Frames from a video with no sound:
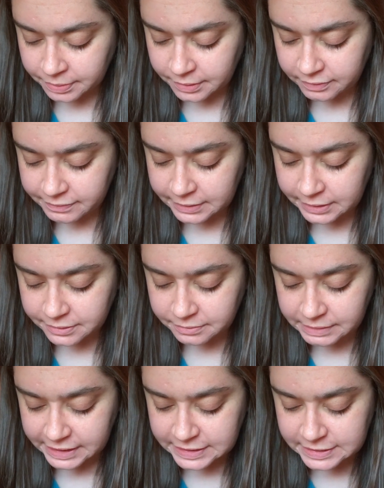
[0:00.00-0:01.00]
I feel like there
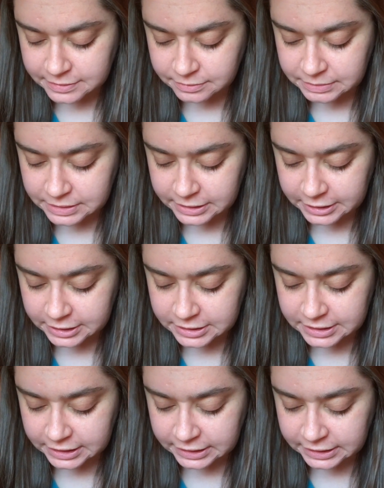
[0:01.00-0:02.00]
might still be like a
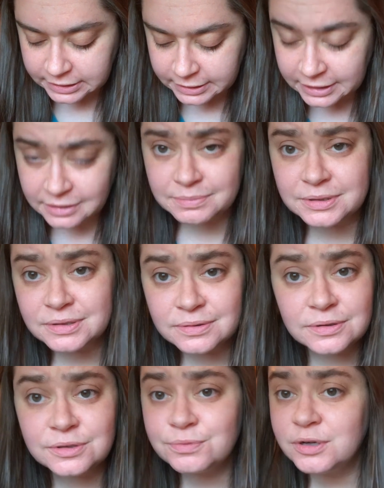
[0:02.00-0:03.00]
tiny line, but it
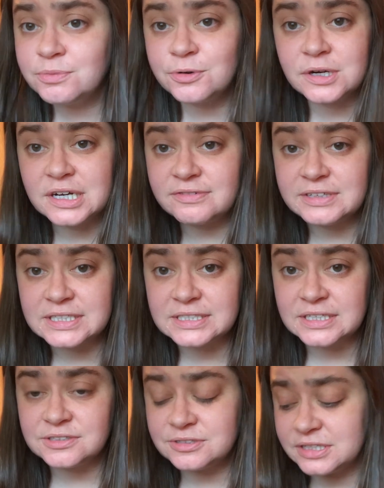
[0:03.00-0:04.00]
looked way more obvious
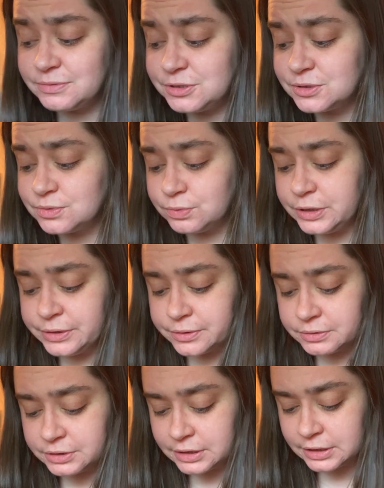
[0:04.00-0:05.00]
yesterday, which is weird
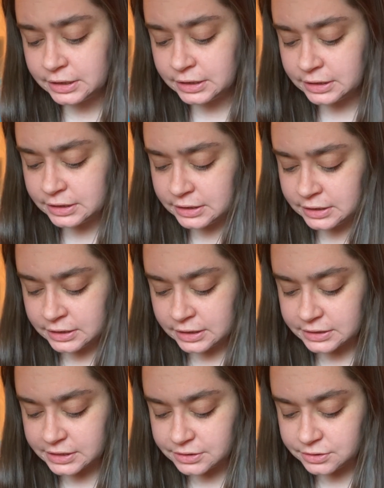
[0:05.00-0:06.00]

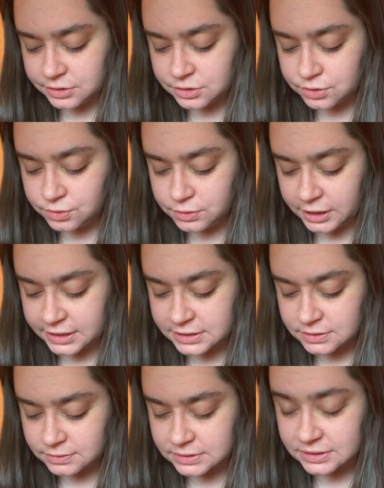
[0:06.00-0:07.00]
because I took 2 tests,
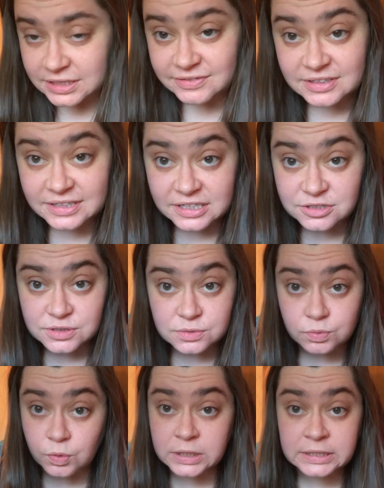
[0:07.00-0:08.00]
so it's not even like just
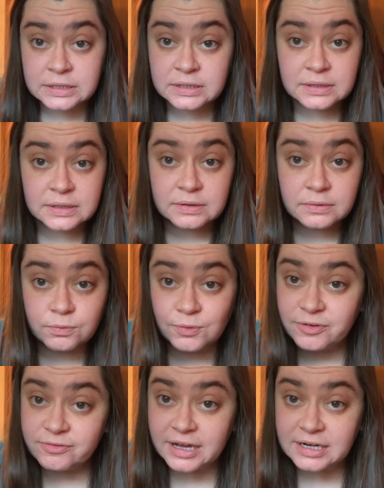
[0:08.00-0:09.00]
one would
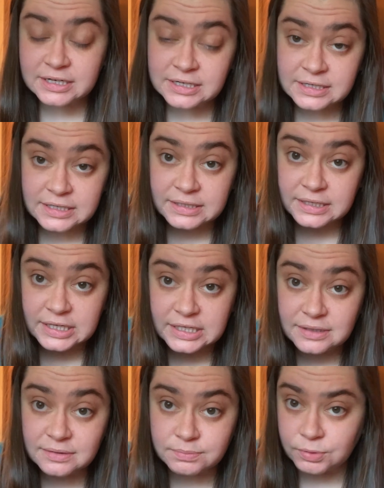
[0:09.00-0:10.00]
have had an indent
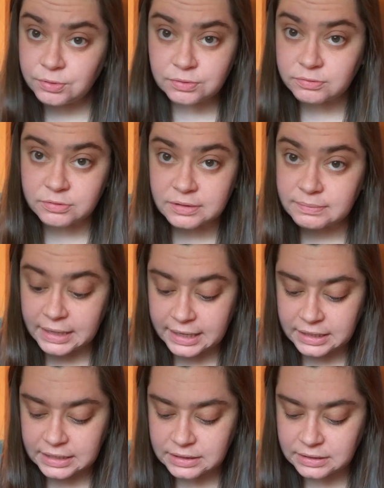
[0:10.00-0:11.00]
line. Both of them
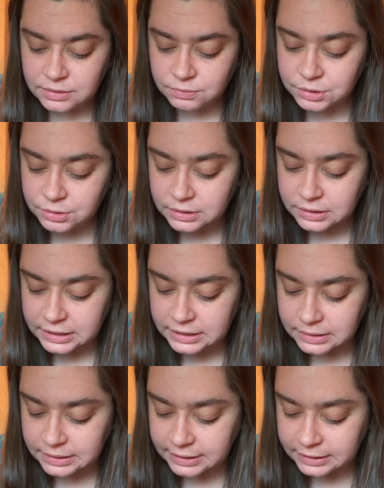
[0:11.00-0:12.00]
had what looked like a
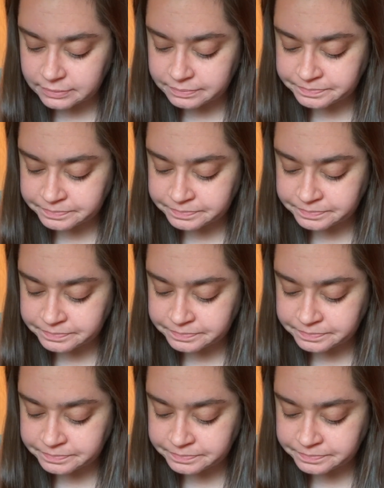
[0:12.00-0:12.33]
line.